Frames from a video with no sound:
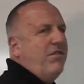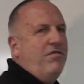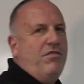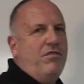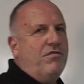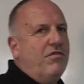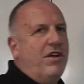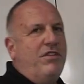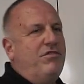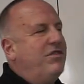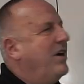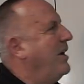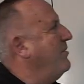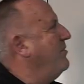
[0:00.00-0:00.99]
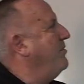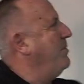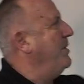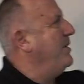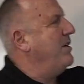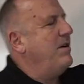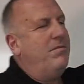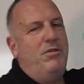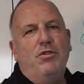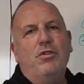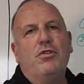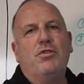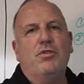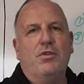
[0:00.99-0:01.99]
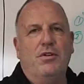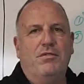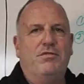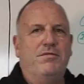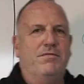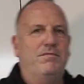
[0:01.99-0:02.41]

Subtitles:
few franchises become unicorns,